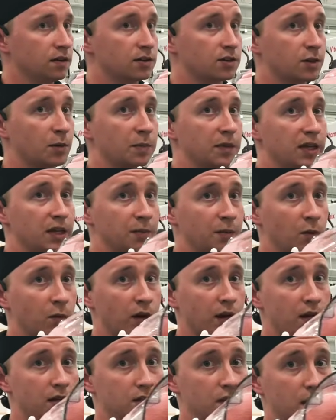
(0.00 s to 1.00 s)
So believe me
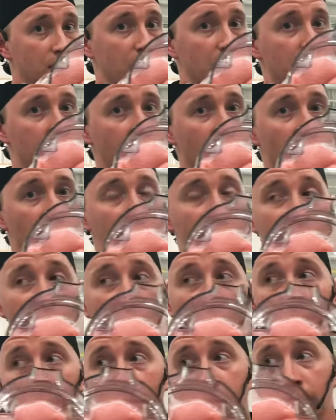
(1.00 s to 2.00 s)
when I say they
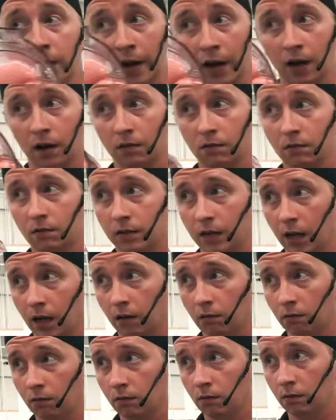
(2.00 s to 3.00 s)
don't really break. Yeah.
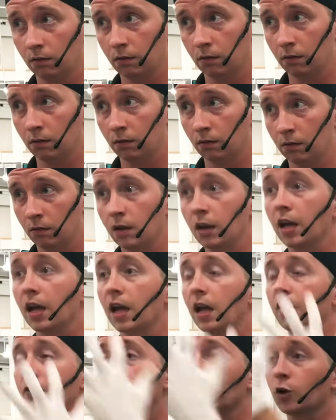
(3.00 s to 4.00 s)

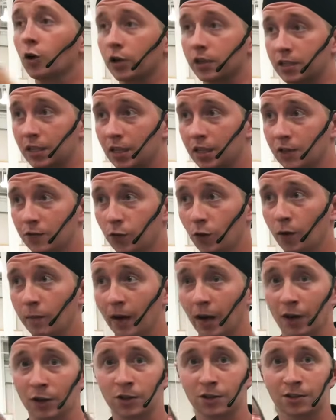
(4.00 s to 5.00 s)
If you look, see these 4
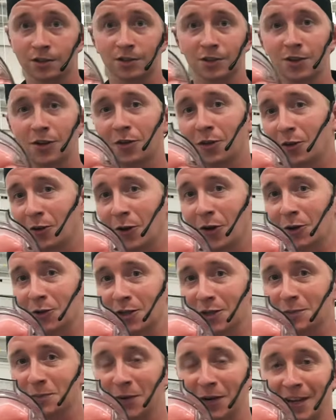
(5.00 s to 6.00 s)
mounds? They're not
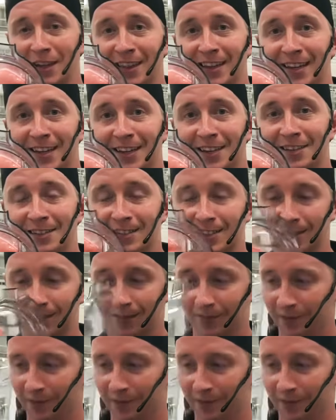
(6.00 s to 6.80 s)
just pretty. These